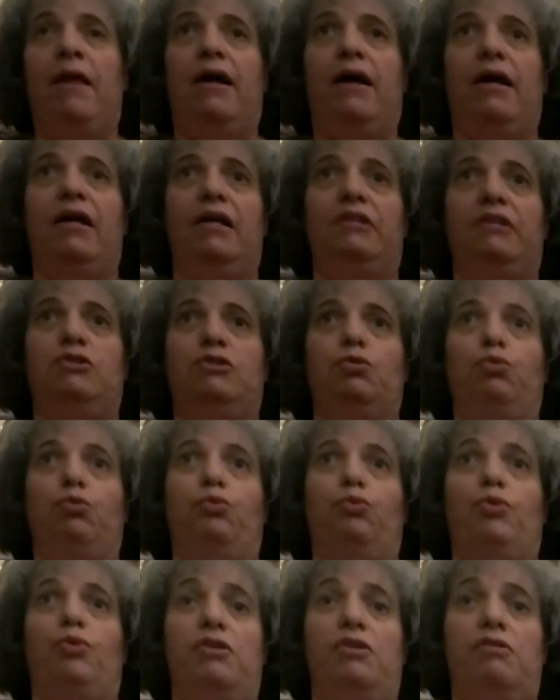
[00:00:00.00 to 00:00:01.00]
it's
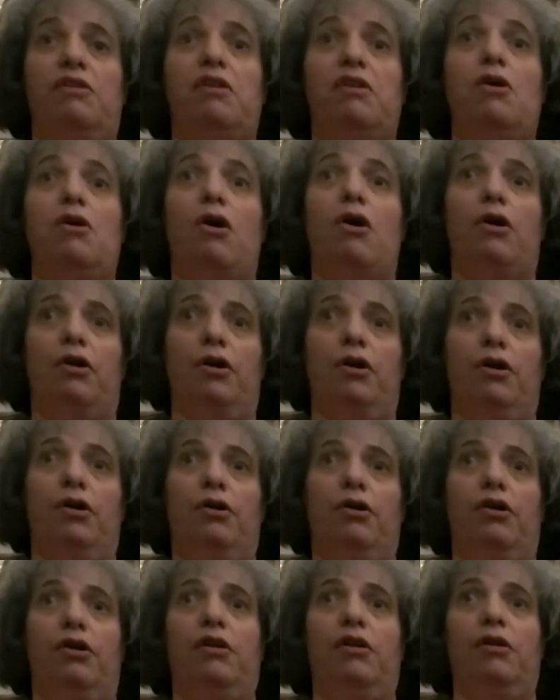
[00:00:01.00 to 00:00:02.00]
really
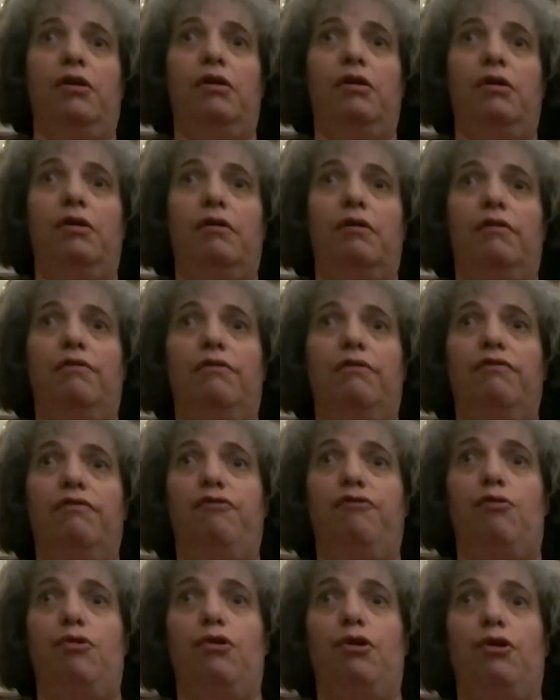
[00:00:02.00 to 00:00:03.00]
hard
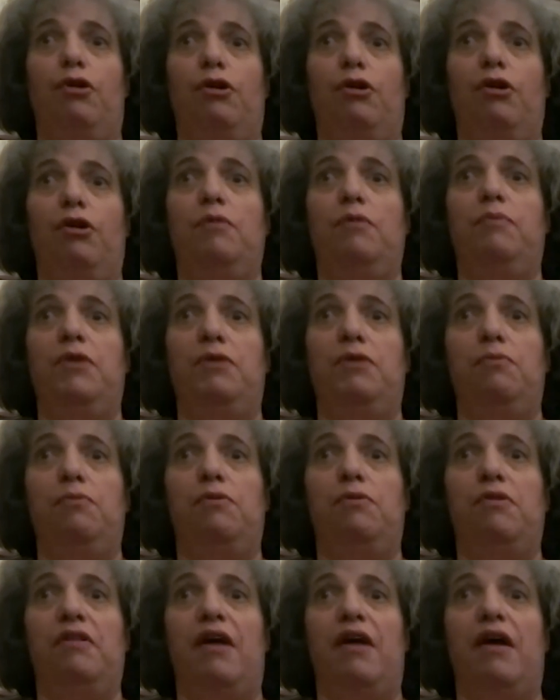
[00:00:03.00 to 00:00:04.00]
for
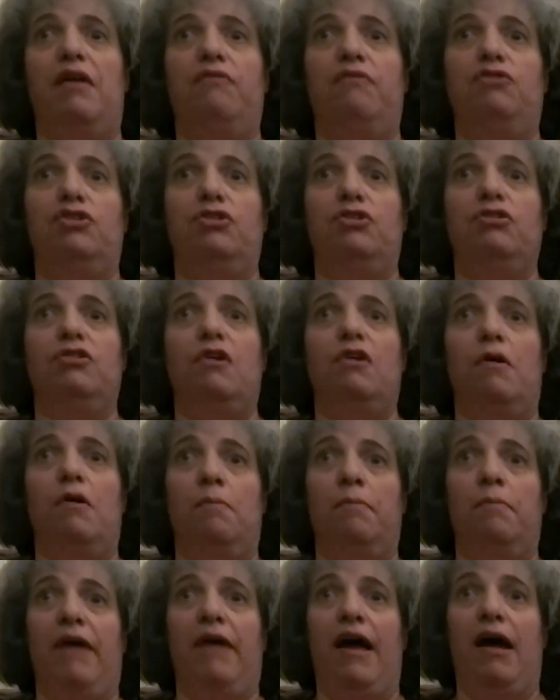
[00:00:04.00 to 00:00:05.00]
people that have just come
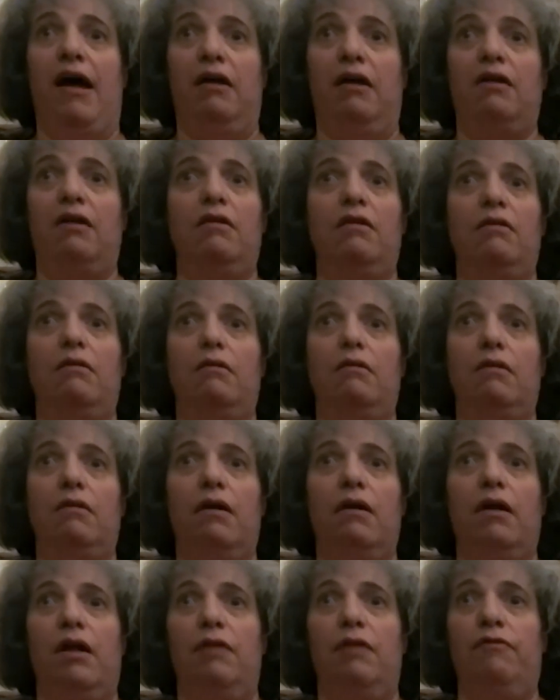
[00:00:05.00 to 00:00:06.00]
back.
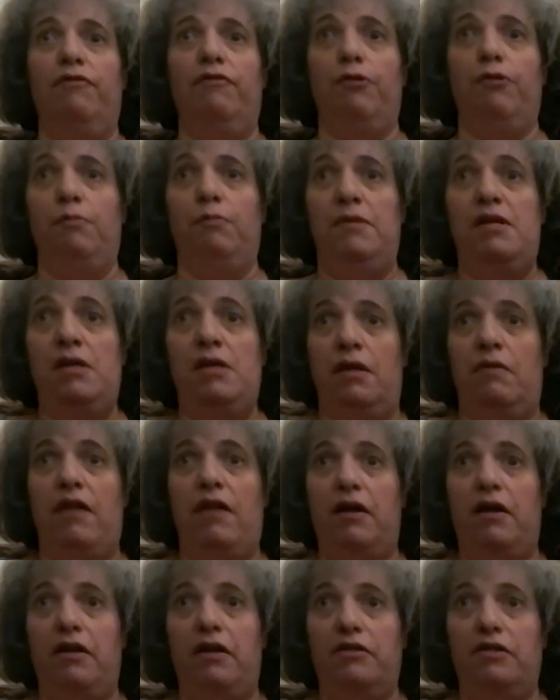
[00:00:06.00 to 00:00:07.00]
And for me,
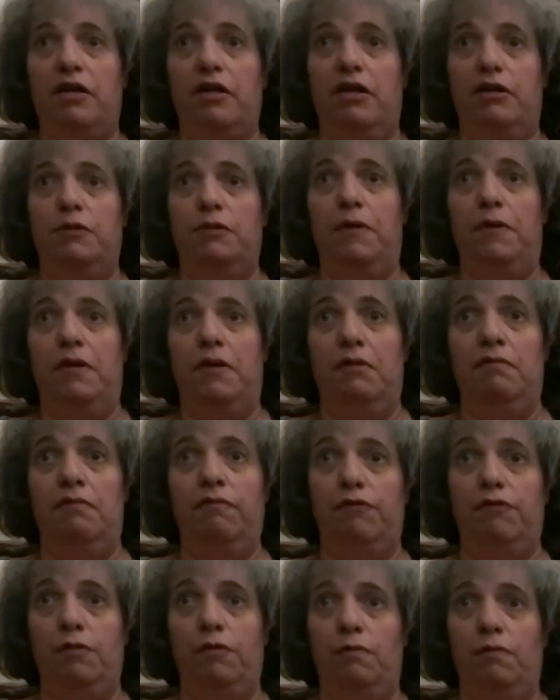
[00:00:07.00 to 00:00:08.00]
like I said, it's
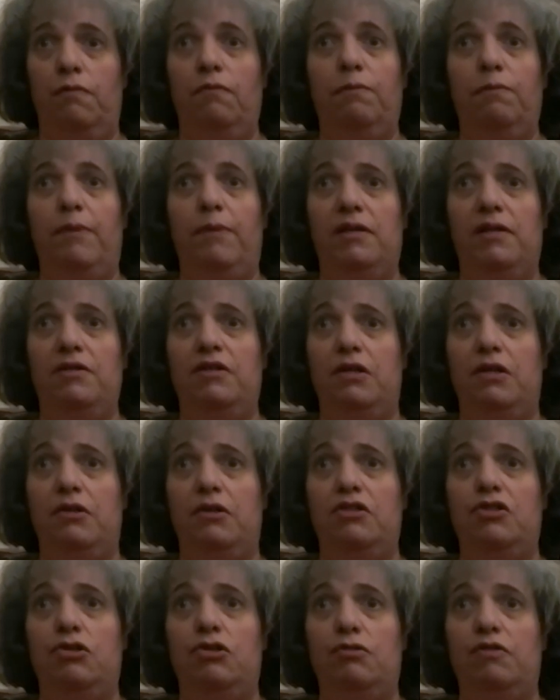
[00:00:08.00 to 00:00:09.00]
been since
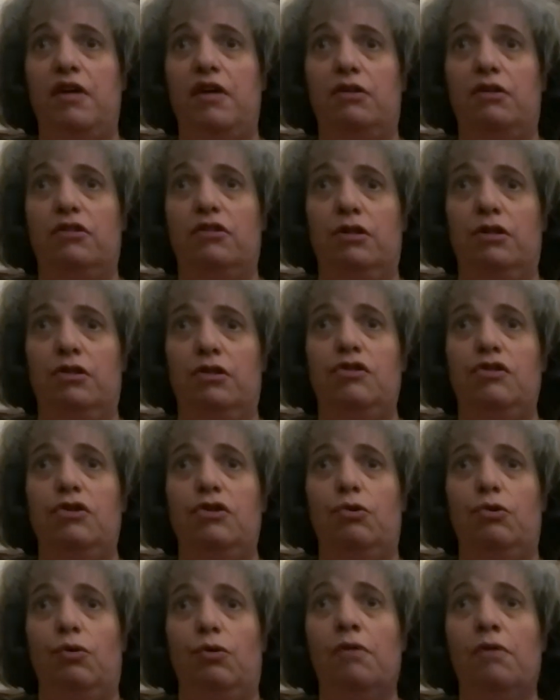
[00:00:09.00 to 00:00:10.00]
2002,